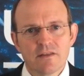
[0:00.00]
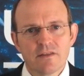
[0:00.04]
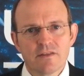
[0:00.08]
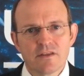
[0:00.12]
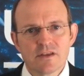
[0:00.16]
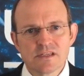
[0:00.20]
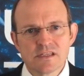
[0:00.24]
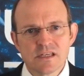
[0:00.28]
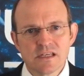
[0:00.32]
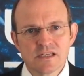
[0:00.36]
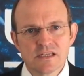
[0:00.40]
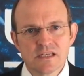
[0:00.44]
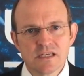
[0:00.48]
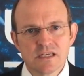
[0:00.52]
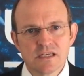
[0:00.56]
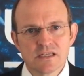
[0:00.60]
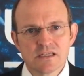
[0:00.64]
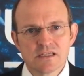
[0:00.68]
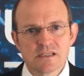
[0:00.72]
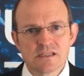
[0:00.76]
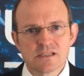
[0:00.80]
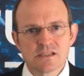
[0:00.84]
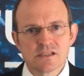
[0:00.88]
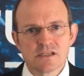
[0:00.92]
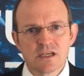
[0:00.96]
The city
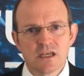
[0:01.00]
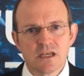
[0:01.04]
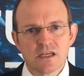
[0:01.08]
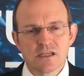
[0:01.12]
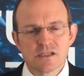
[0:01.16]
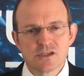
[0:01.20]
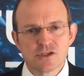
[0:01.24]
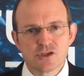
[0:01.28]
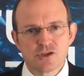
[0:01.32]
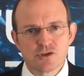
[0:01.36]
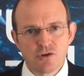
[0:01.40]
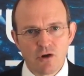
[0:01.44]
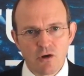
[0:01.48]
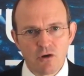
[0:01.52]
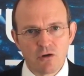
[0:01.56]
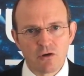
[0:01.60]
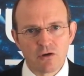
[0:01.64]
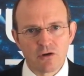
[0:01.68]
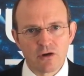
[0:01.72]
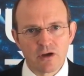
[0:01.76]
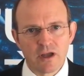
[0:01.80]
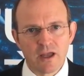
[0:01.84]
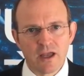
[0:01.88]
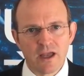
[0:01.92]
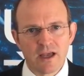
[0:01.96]
is
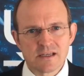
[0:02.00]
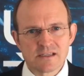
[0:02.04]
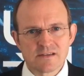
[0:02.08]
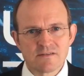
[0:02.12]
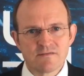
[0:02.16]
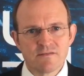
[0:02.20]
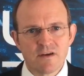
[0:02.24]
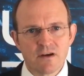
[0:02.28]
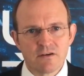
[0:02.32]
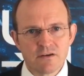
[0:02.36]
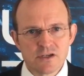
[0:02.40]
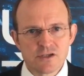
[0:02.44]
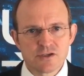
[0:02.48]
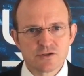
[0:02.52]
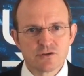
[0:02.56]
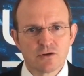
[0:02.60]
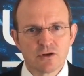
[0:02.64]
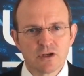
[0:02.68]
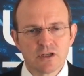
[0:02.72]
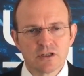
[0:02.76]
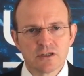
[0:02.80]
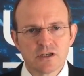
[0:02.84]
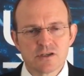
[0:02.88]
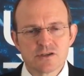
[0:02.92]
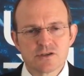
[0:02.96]
strong. It has a very
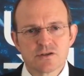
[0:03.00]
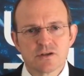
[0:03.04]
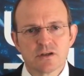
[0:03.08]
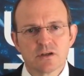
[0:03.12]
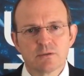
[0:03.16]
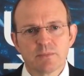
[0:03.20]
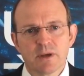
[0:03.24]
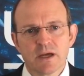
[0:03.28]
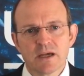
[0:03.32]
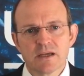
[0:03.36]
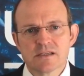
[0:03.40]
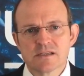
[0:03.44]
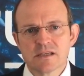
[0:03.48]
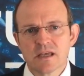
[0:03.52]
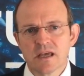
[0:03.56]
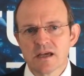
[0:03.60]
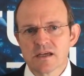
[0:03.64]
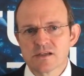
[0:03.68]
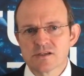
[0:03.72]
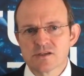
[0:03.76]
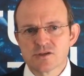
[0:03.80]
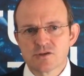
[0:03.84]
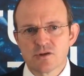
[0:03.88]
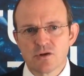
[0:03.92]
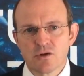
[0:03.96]
strong industrial base. It
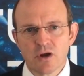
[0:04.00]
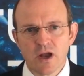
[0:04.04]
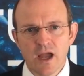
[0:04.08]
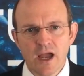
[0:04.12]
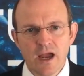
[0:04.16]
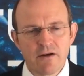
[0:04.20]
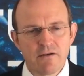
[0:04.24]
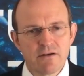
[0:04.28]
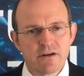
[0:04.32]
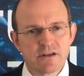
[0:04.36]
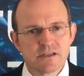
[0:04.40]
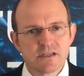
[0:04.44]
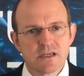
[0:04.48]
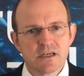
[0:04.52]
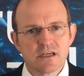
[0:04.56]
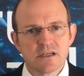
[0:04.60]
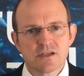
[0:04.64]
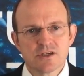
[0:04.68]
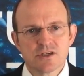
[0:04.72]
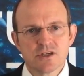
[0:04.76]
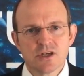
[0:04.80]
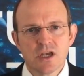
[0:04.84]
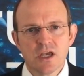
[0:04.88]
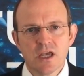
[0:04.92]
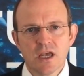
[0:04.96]
has strong
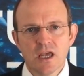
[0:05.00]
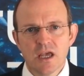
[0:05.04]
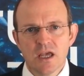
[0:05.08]
heritage.